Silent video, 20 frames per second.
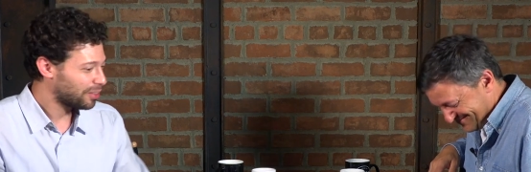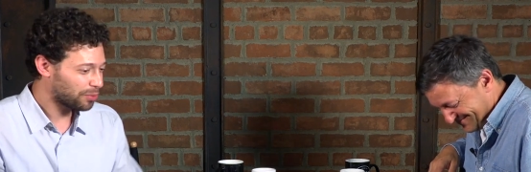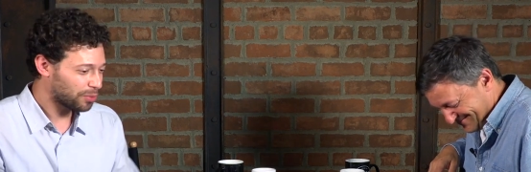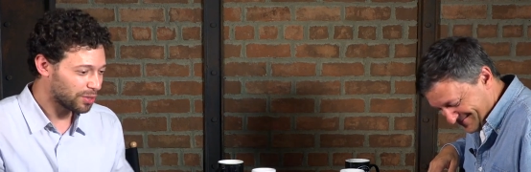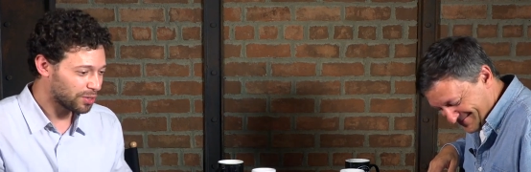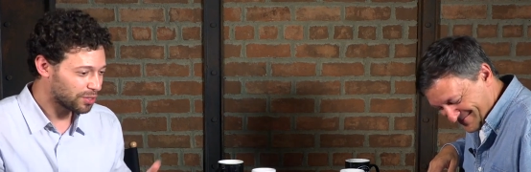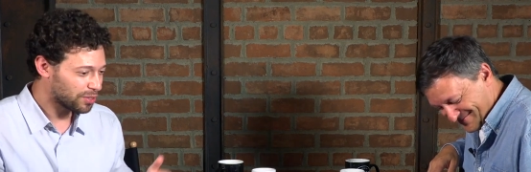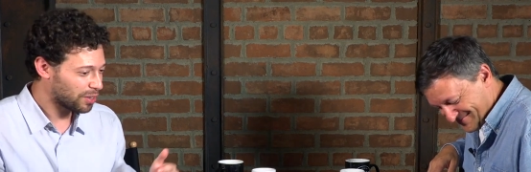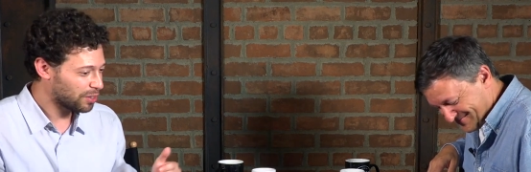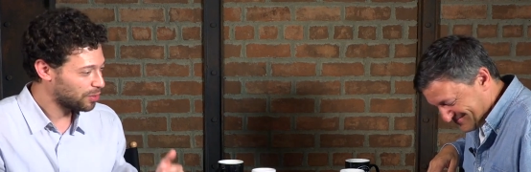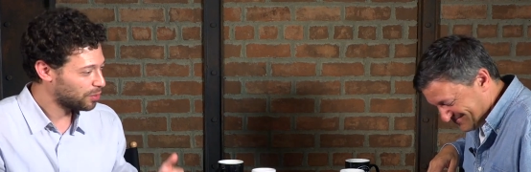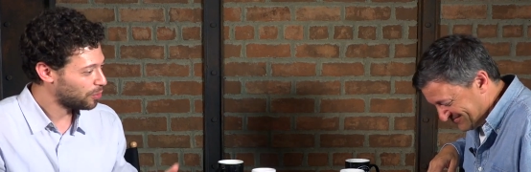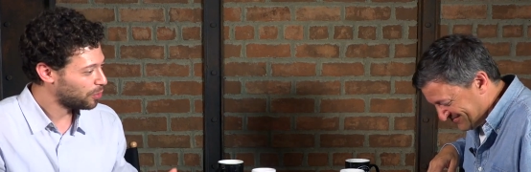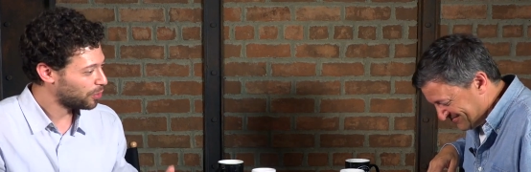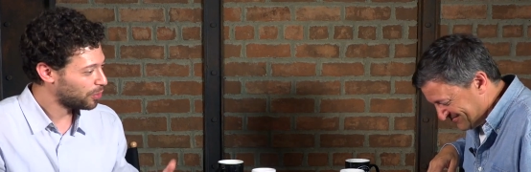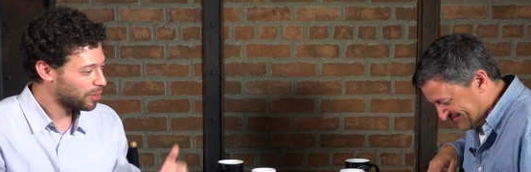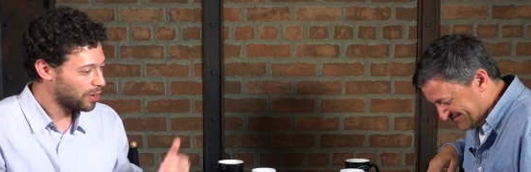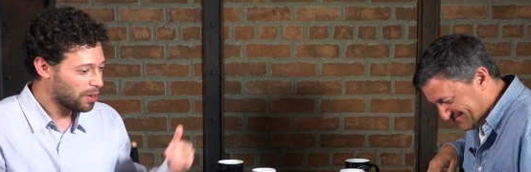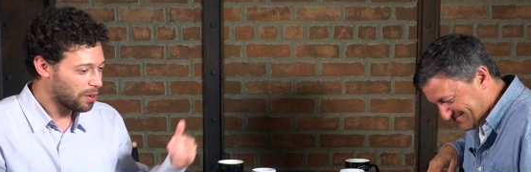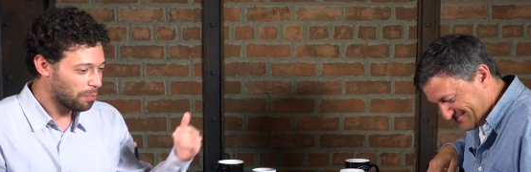Speaker 1: entrants, that you
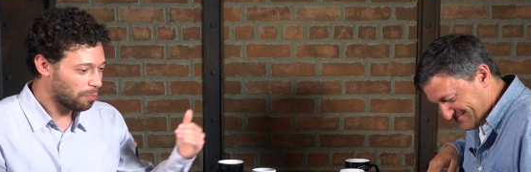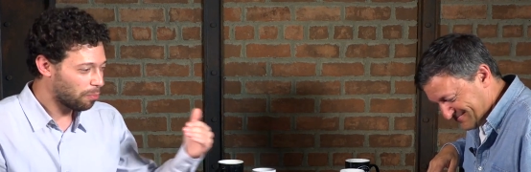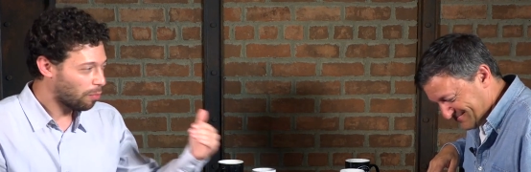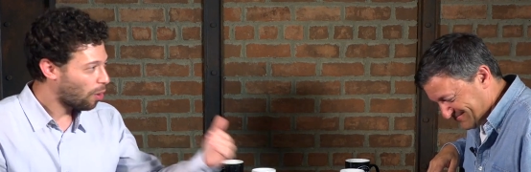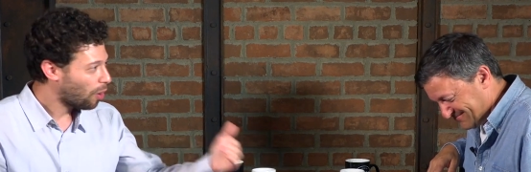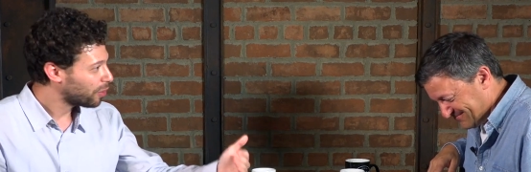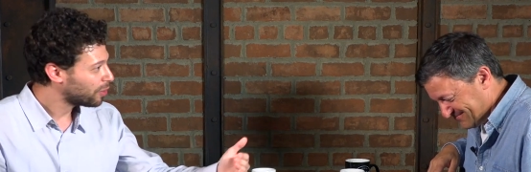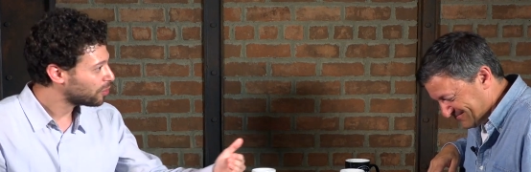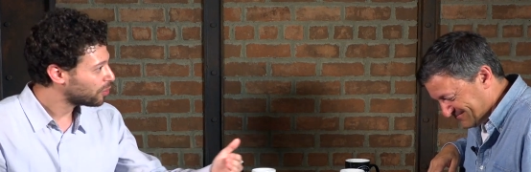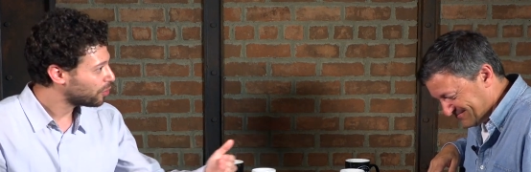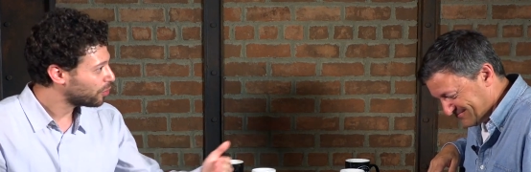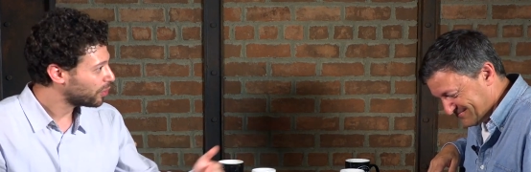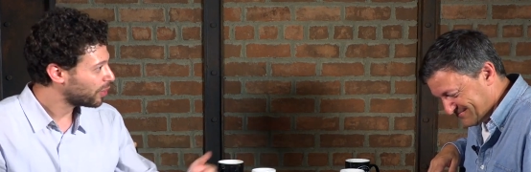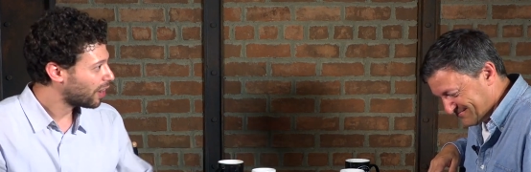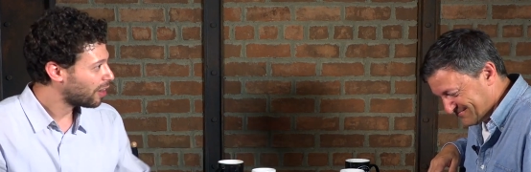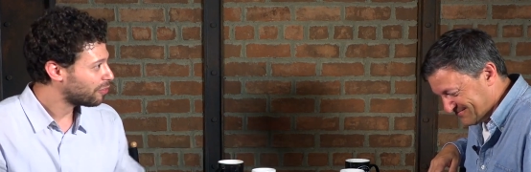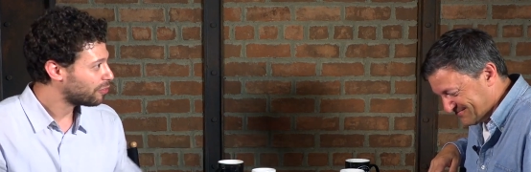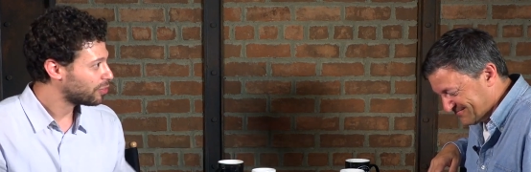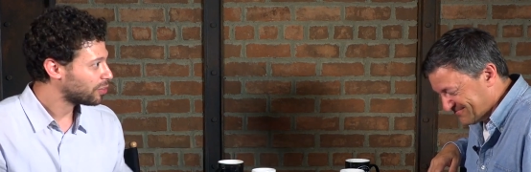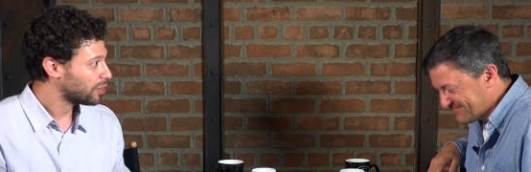are monitoring
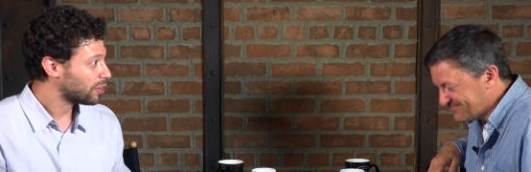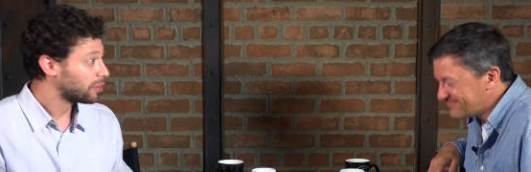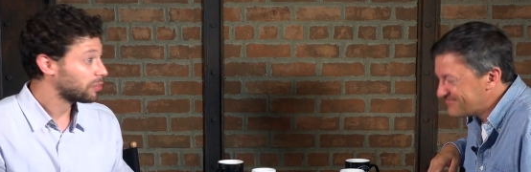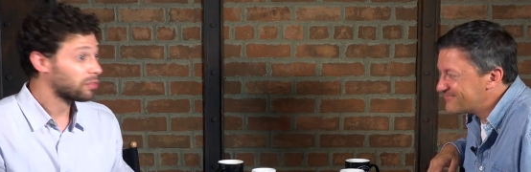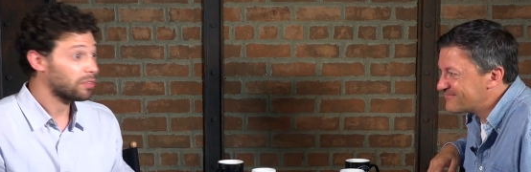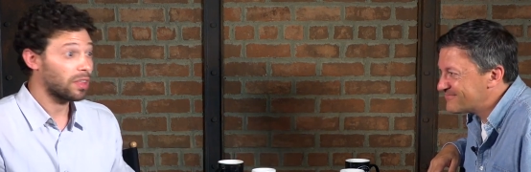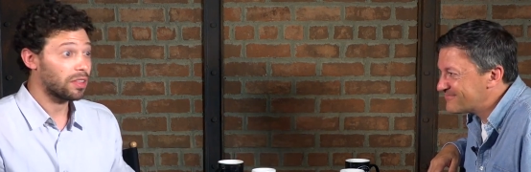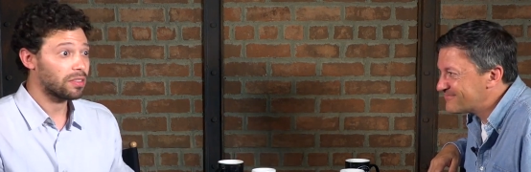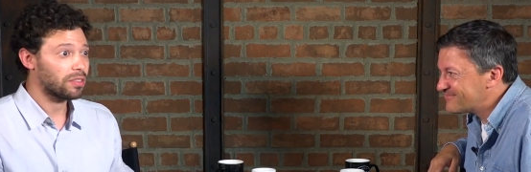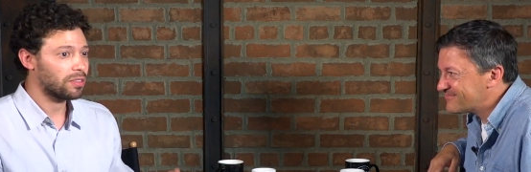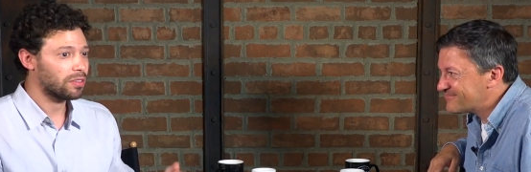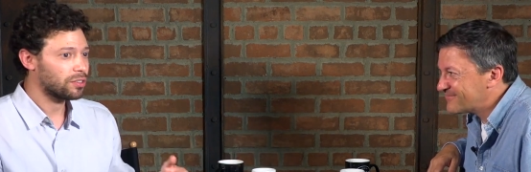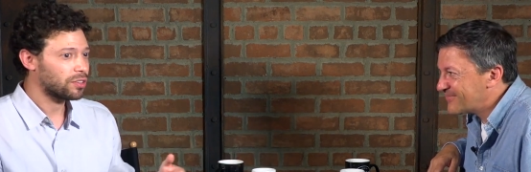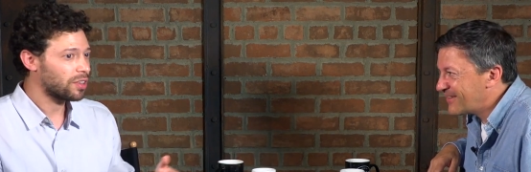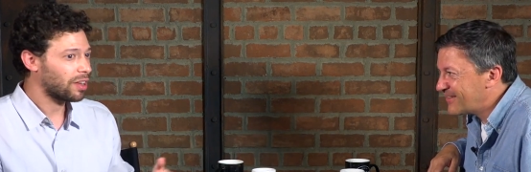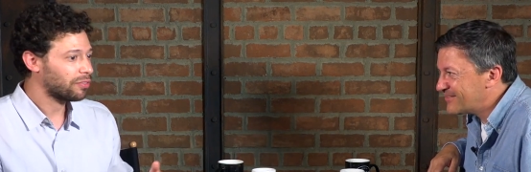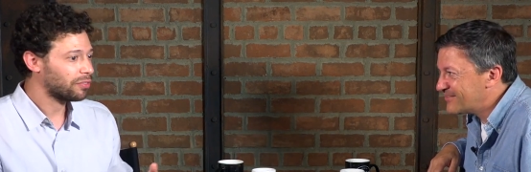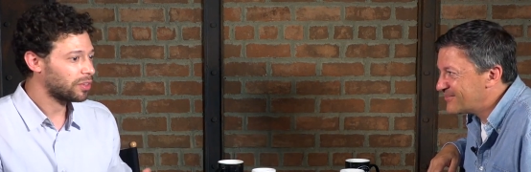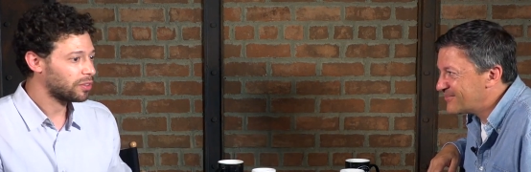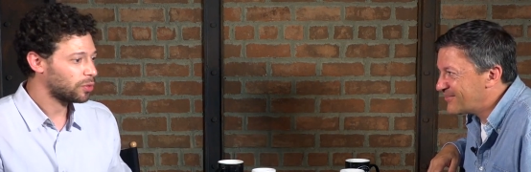everything, that the
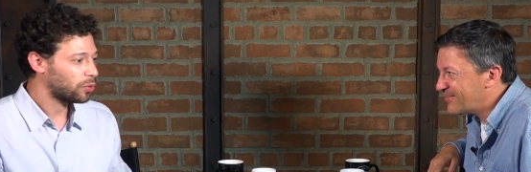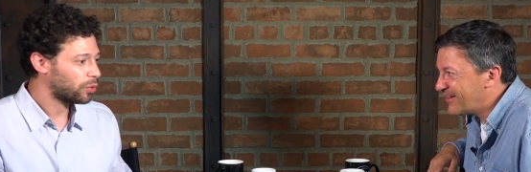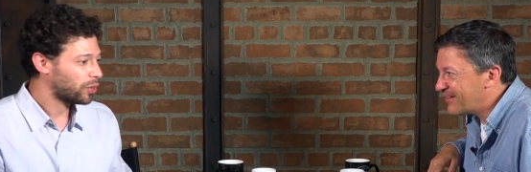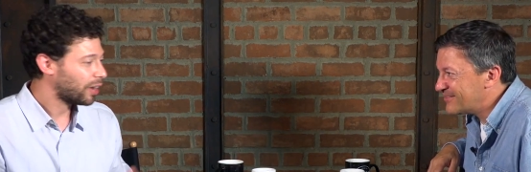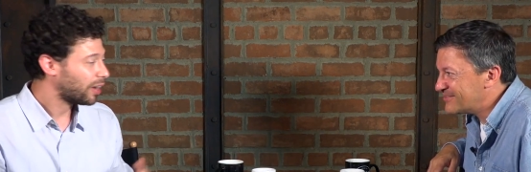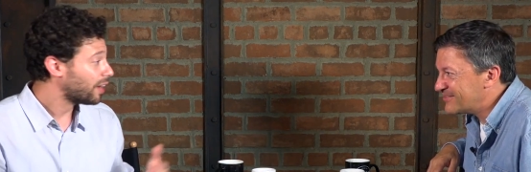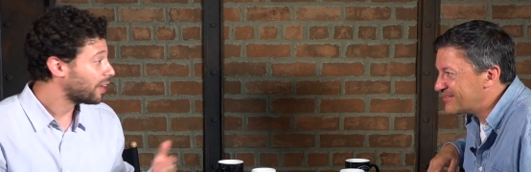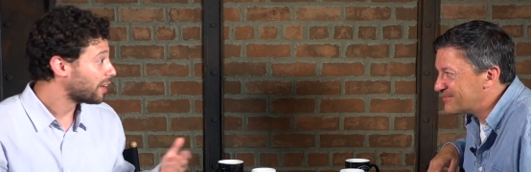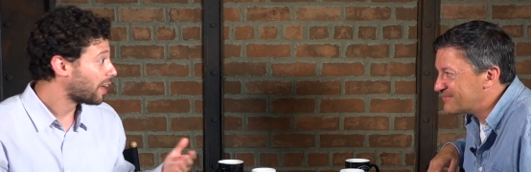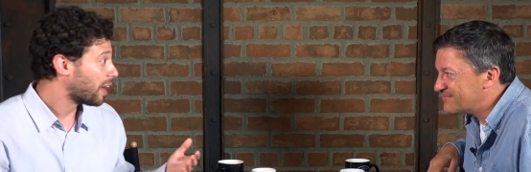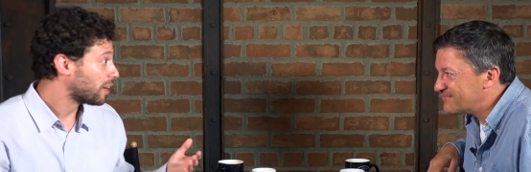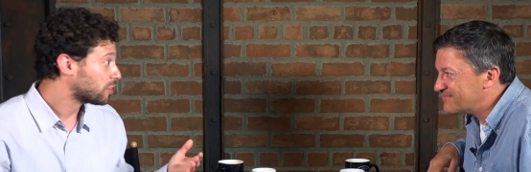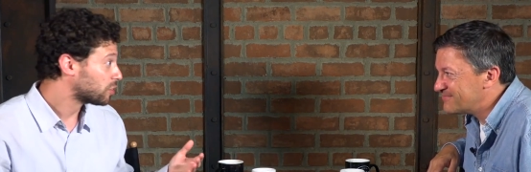stuff that you exactly. cannot